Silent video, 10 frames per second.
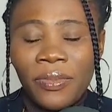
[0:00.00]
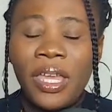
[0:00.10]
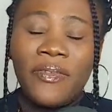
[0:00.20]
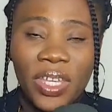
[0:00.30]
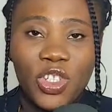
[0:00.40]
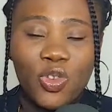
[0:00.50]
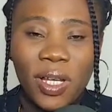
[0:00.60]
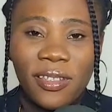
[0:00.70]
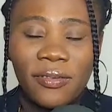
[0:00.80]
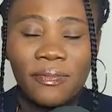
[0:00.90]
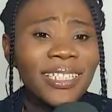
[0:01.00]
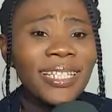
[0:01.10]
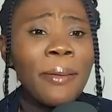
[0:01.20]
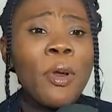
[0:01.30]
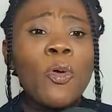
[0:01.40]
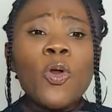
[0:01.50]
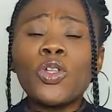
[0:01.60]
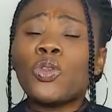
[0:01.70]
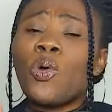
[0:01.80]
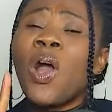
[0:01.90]
Eventually. Then we will
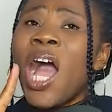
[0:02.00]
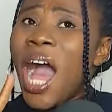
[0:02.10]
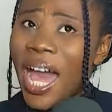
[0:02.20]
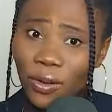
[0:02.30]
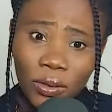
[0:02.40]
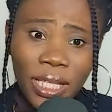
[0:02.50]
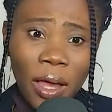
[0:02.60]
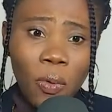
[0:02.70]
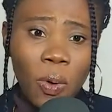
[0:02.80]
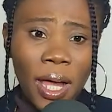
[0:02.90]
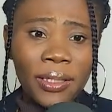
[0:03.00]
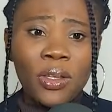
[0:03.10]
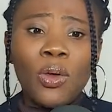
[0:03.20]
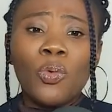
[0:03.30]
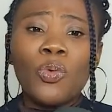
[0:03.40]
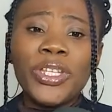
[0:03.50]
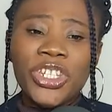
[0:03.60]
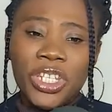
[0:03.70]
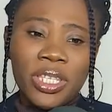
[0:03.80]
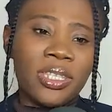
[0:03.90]
go to another one,
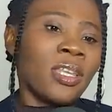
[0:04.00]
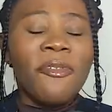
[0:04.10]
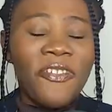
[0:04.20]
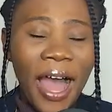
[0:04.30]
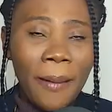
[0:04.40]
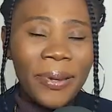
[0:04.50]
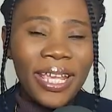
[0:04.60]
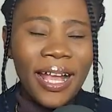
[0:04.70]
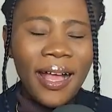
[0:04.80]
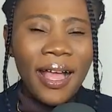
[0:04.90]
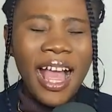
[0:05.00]
which is fabrica